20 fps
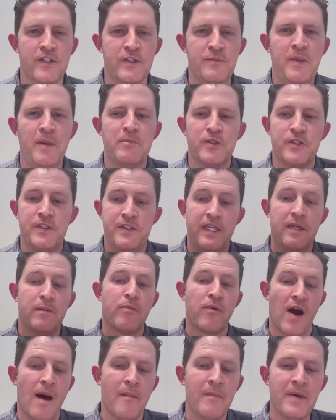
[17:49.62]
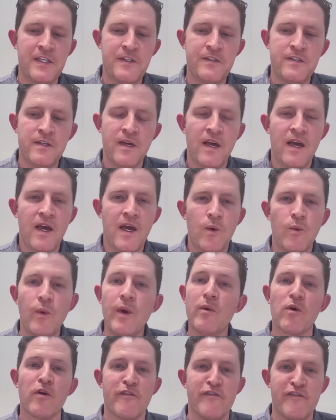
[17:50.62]
as people see the promise. We
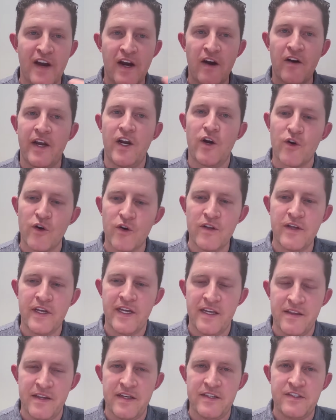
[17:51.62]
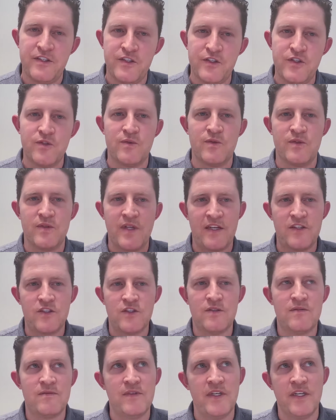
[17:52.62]
were very early in this. This is like,
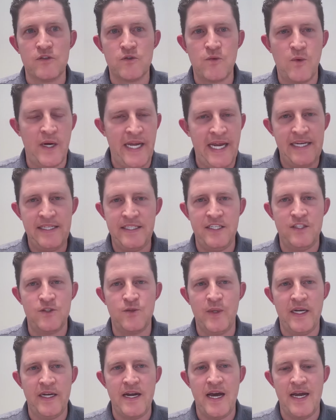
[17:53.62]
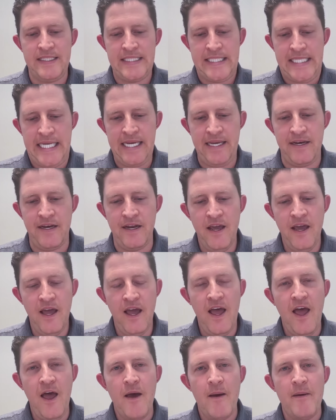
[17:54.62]
2018, 2019.
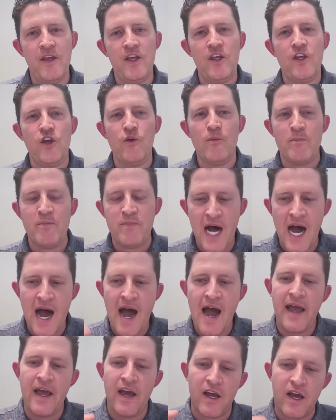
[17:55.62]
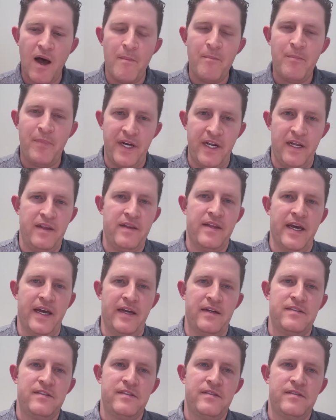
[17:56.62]
You buy a company that
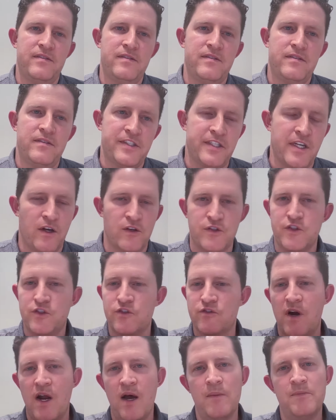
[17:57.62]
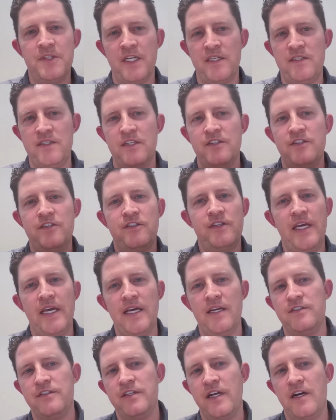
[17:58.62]
sells scrubs, that does
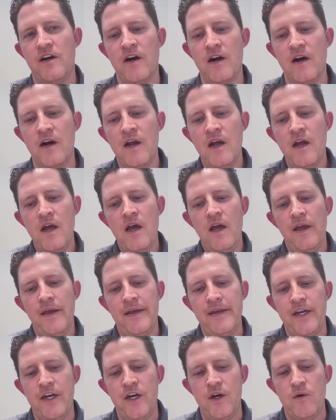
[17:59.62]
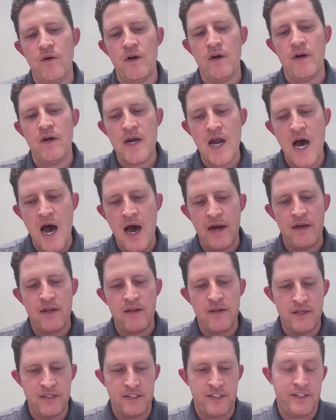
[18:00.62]
things that are, not
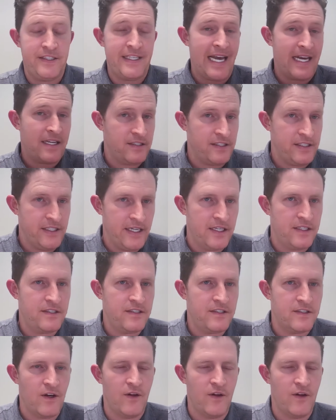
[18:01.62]
the sexiest,